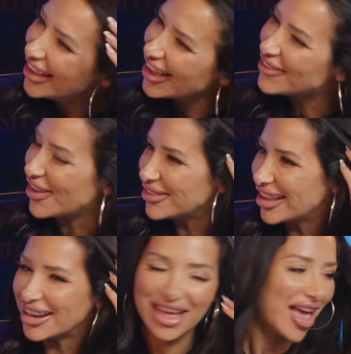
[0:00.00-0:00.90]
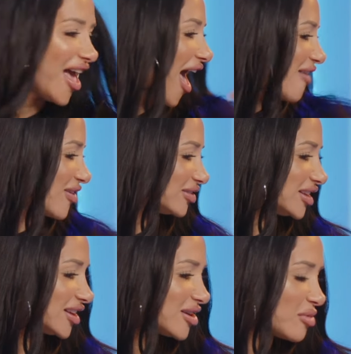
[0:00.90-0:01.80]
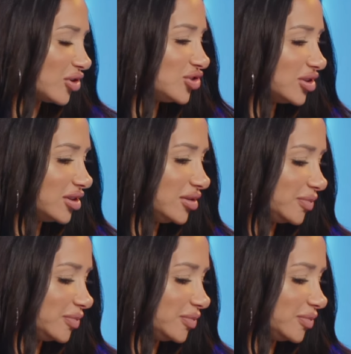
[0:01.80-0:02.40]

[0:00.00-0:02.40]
have, you ever done, have you ever done a commercial?